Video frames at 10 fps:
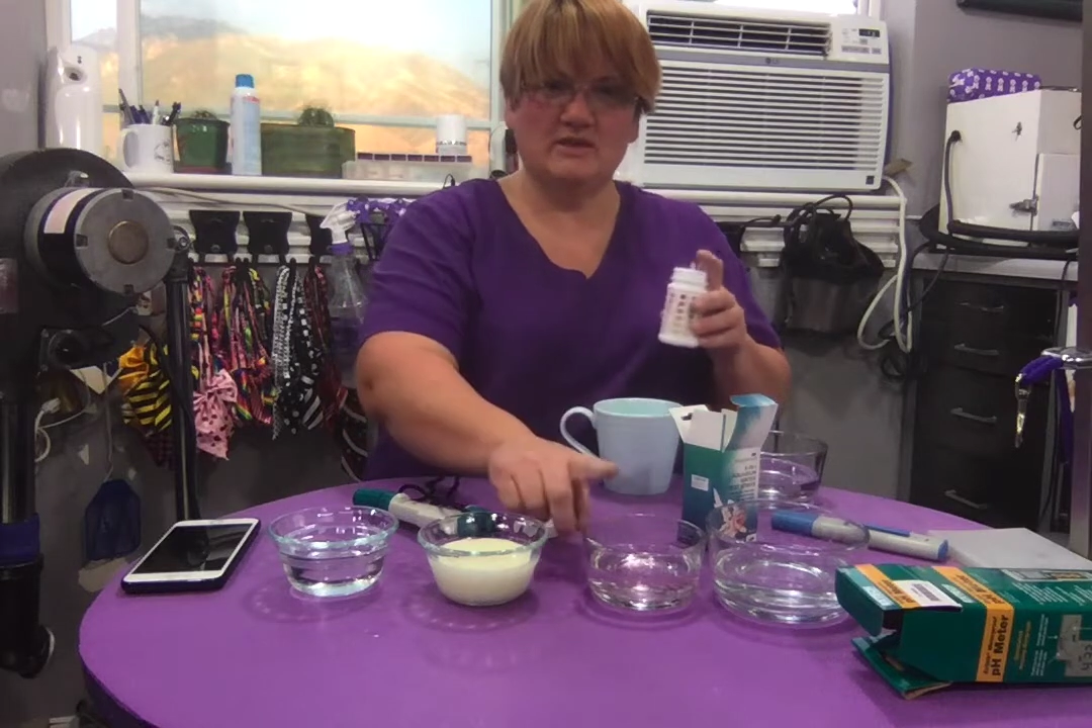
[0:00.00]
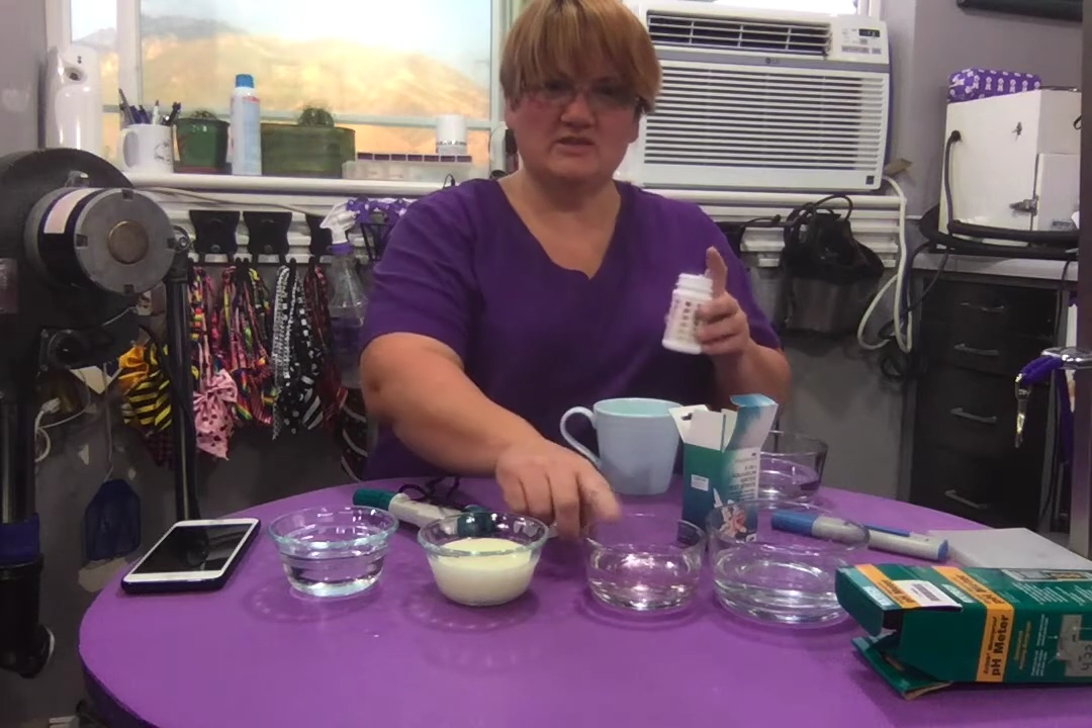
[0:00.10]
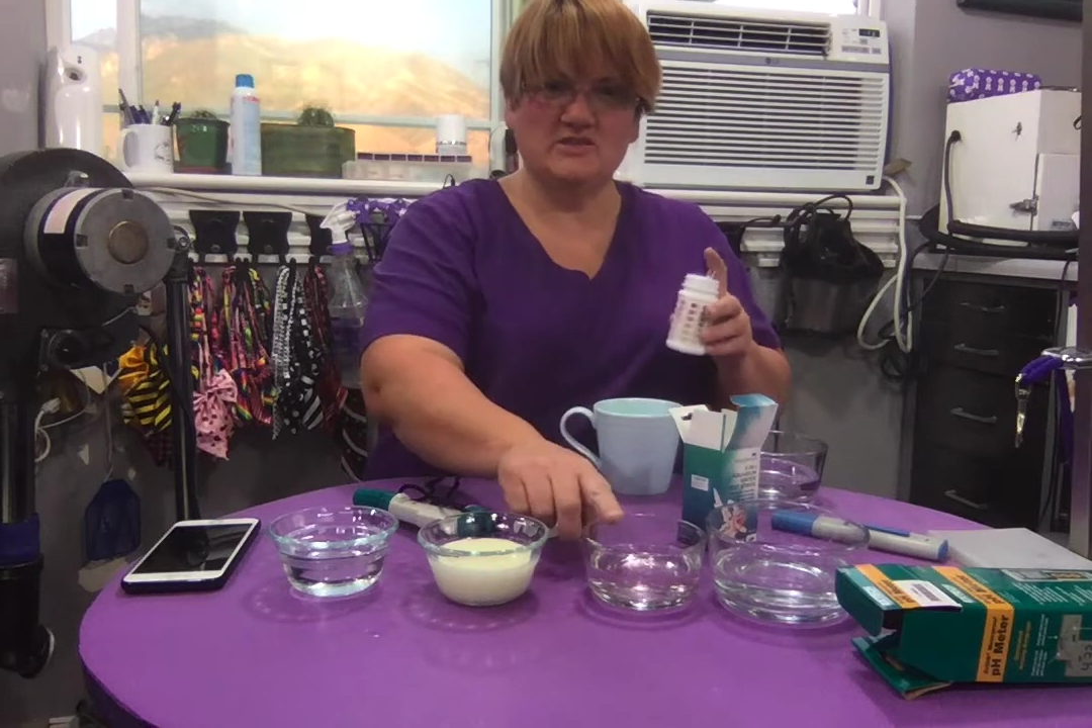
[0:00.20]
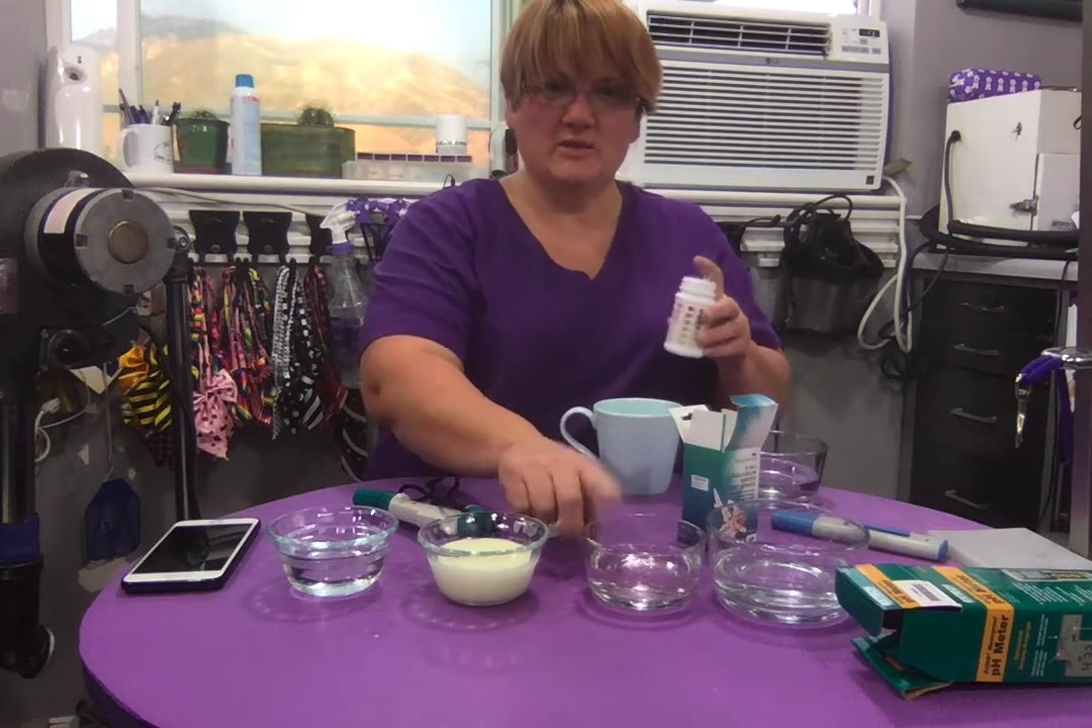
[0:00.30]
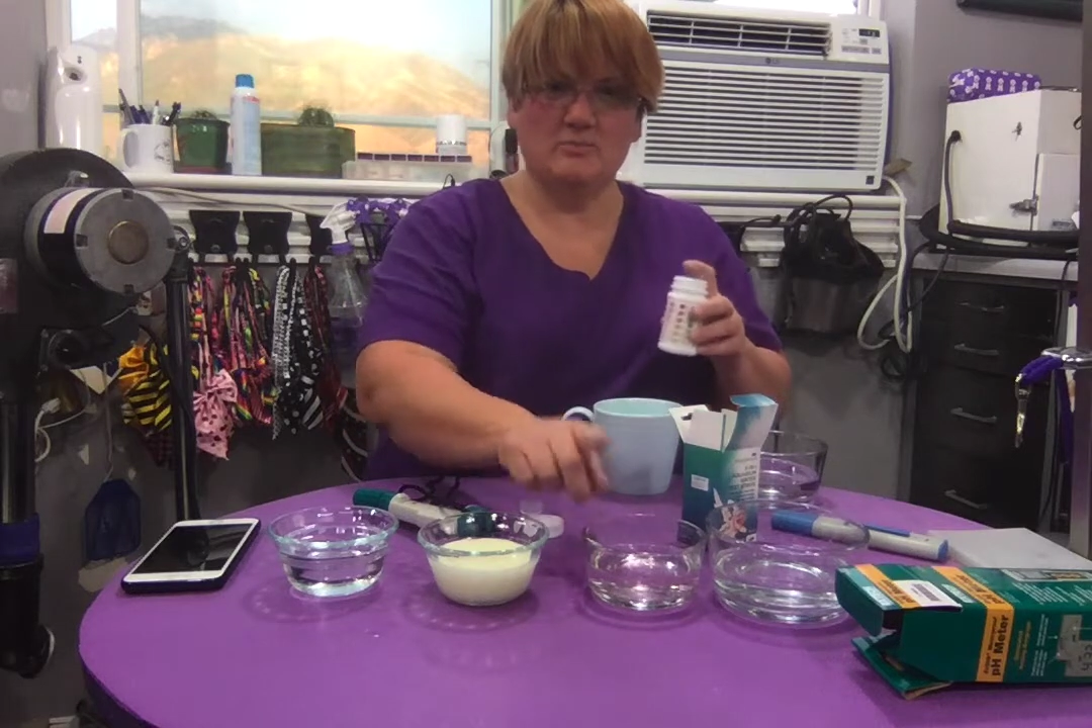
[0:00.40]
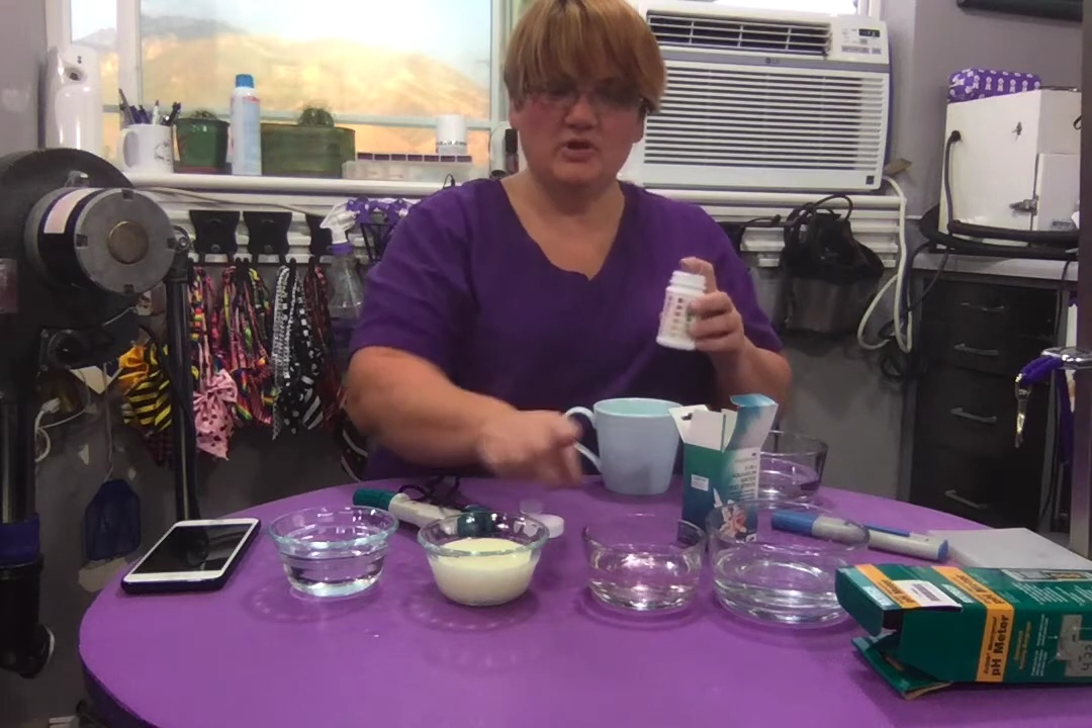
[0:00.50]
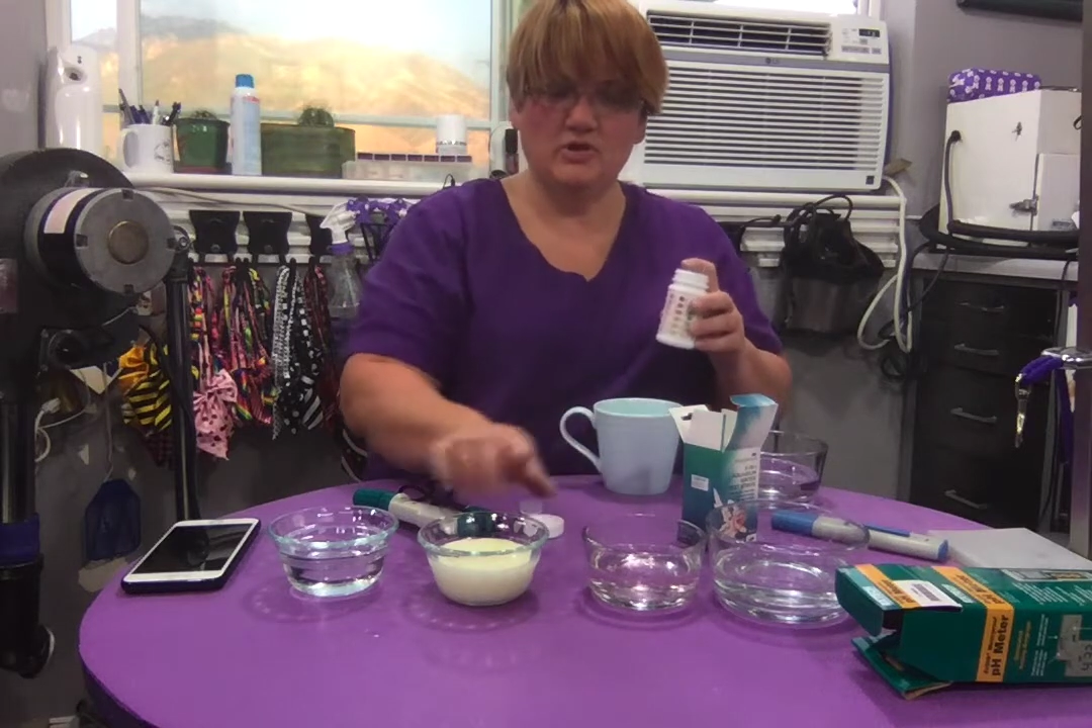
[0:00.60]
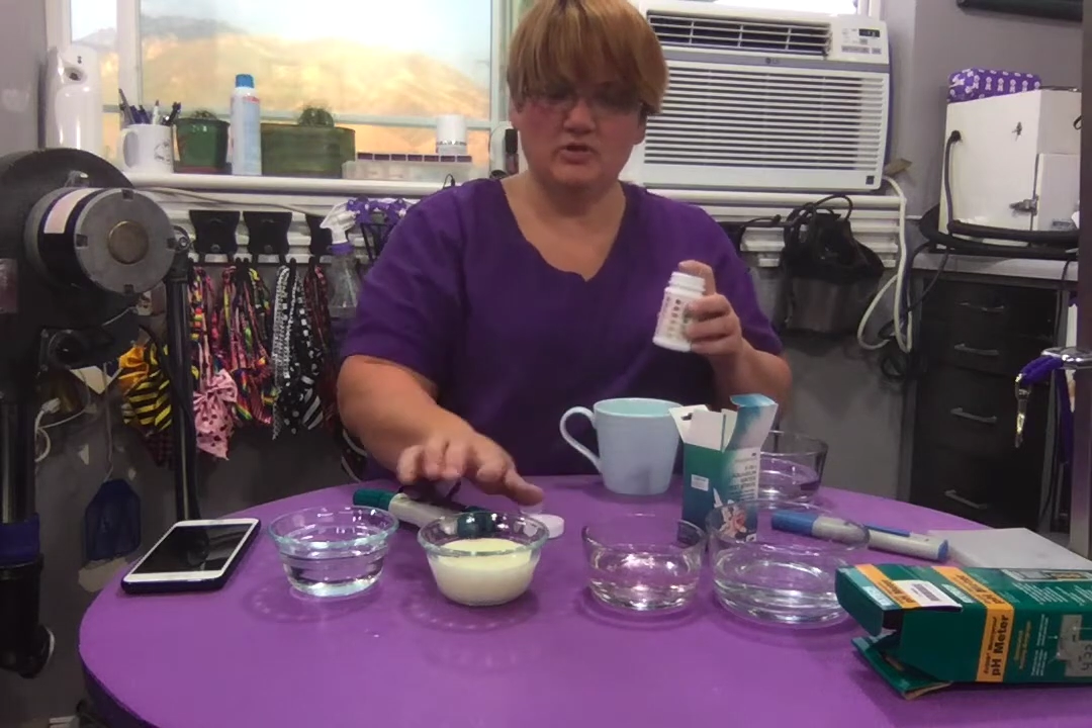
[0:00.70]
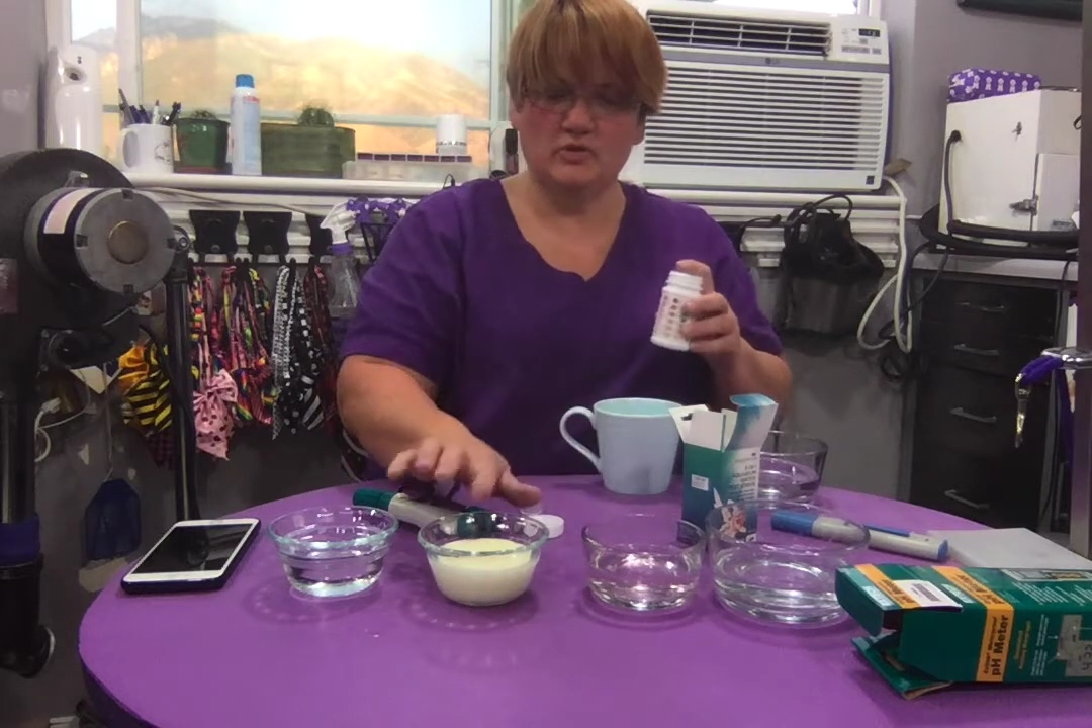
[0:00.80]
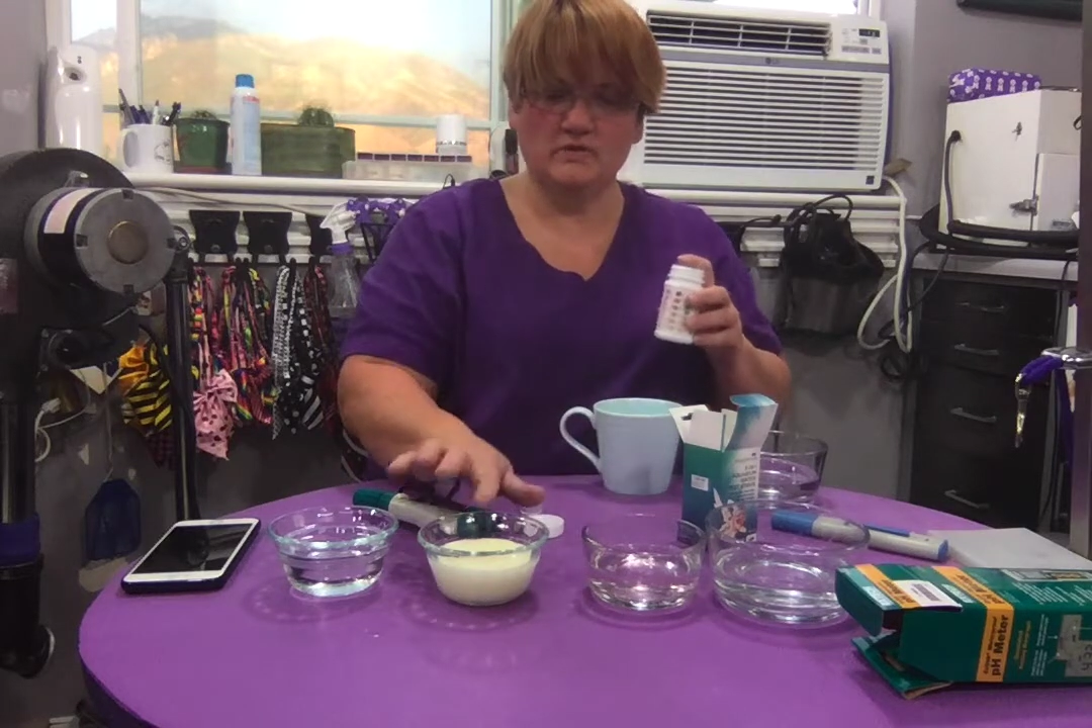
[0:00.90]

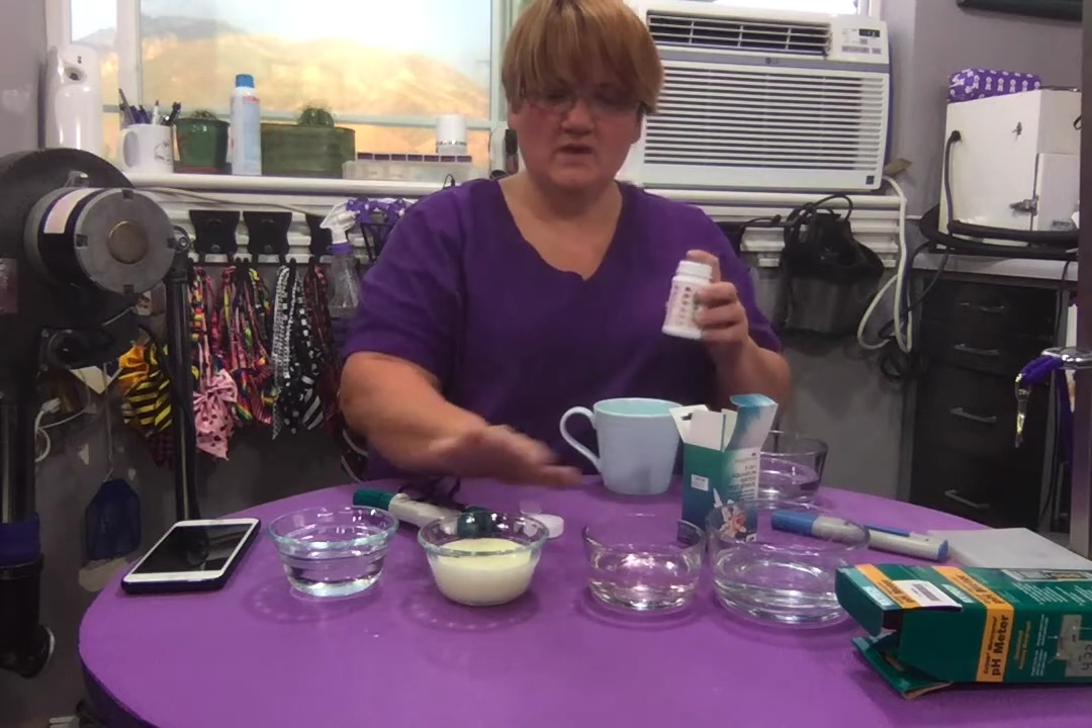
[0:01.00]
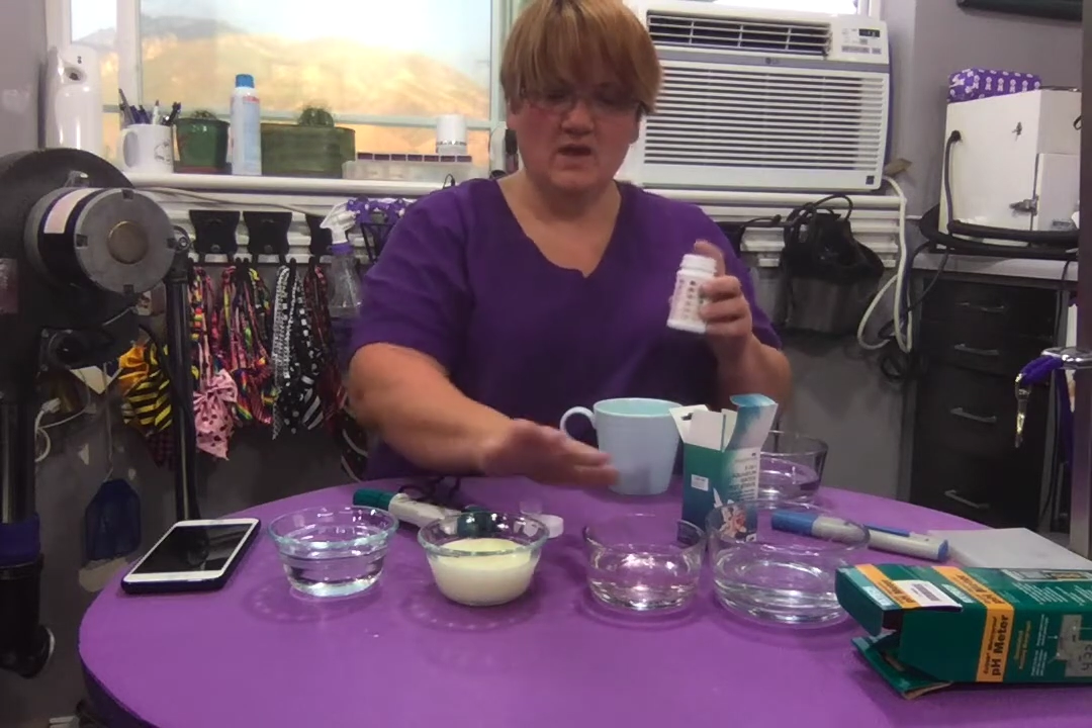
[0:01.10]
shampoos,